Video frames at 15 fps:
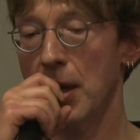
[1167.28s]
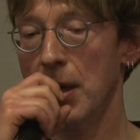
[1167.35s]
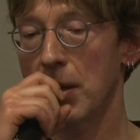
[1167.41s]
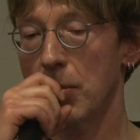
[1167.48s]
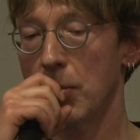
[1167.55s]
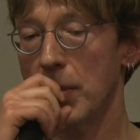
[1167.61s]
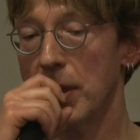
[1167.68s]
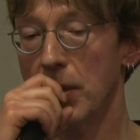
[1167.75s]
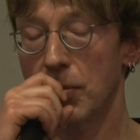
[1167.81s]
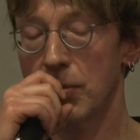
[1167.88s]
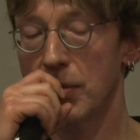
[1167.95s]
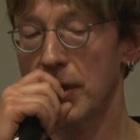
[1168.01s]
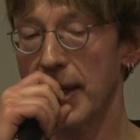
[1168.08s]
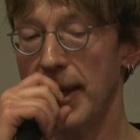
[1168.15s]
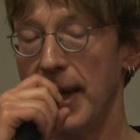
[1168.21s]
we don't
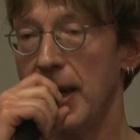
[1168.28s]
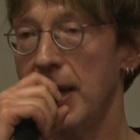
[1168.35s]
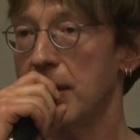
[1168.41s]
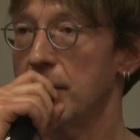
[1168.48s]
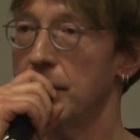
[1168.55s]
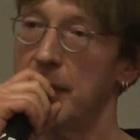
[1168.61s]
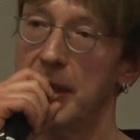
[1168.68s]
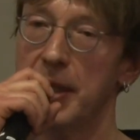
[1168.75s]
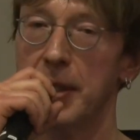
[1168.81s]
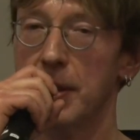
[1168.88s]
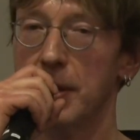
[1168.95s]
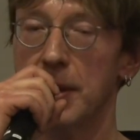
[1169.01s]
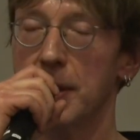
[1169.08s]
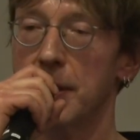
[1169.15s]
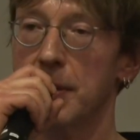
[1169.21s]
really have any
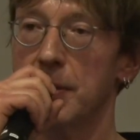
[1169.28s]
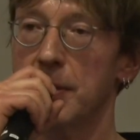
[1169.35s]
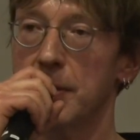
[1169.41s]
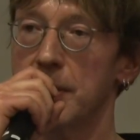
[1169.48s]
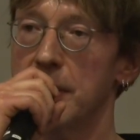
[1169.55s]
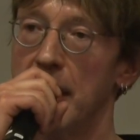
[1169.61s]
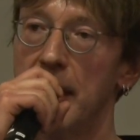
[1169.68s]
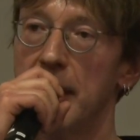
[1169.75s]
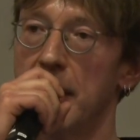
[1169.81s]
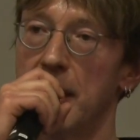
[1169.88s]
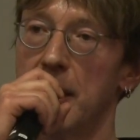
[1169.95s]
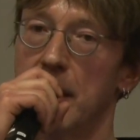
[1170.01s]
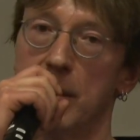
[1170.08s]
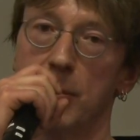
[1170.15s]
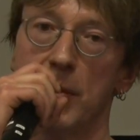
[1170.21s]
clinical
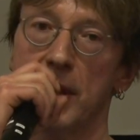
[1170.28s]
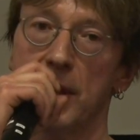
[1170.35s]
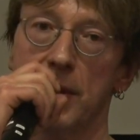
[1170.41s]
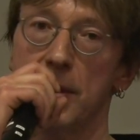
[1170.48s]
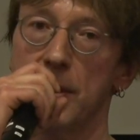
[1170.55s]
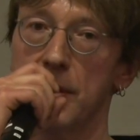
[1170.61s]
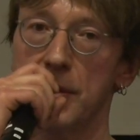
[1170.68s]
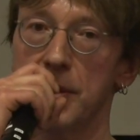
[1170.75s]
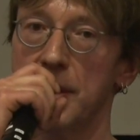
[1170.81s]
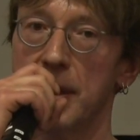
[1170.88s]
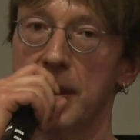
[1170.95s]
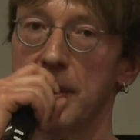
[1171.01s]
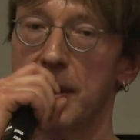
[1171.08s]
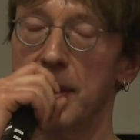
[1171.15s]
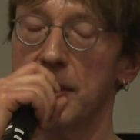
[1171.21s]
data on
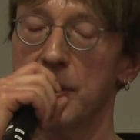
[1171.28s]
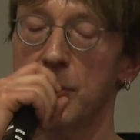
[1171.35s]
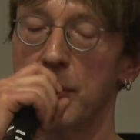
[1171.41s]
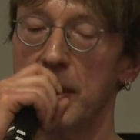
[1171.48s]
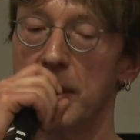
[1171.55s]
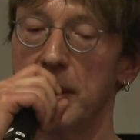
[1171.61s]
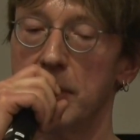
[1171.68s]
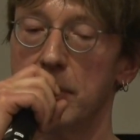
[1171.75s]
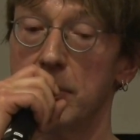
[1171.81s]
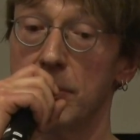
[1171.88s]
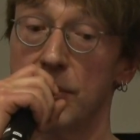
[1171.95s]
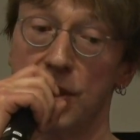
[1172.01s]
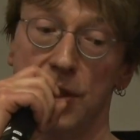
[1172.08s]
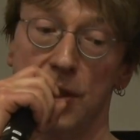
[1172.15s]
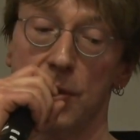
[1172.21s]
microdosing. There's
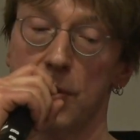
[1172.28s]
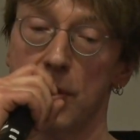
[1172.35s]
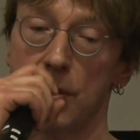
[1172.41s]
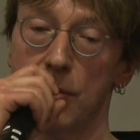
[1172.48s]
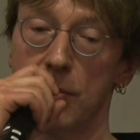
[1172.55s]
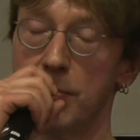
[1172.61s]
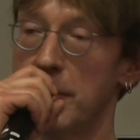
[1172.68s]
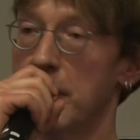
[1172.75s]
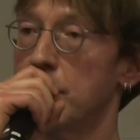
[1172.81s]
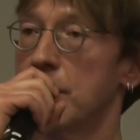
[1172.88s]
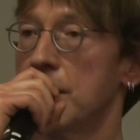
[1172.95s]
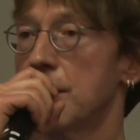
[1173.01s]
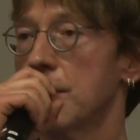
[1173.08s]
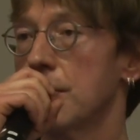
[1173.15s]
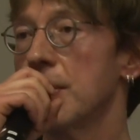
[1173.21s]
been 0
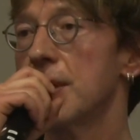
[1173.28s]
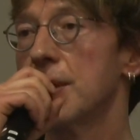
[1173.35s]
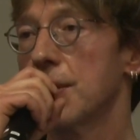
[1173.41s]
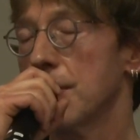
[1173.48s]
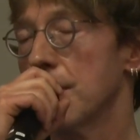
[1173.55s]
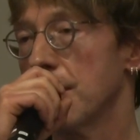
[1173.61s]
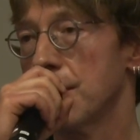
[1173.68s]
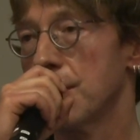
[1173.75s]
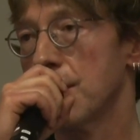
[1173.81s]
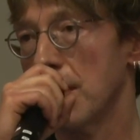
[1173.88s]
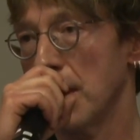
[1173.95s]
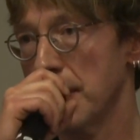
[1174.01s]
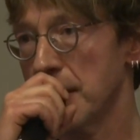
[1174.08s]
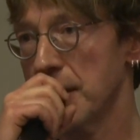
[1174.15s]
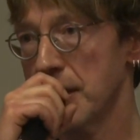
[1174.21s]
published research
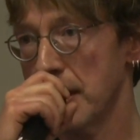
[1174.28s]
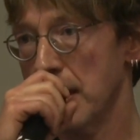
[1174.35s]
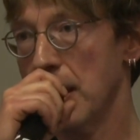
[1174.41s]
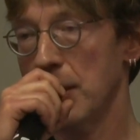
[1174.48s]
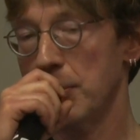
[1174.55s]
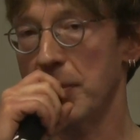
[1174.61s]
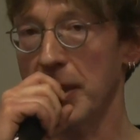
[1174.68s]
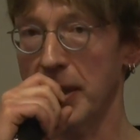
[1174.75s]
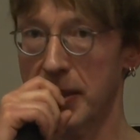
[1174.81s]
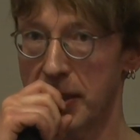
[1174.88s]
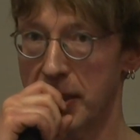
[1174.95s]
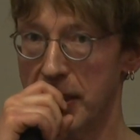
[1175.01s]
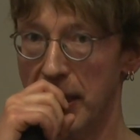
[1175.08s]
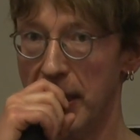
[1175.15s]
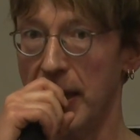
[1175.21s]
on this topic
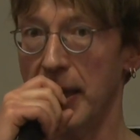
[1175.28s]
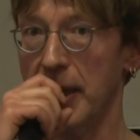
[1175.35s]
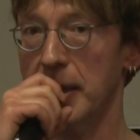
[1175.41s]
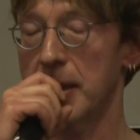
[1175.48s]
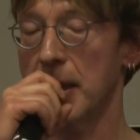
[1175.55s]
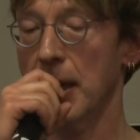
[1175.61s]
to date.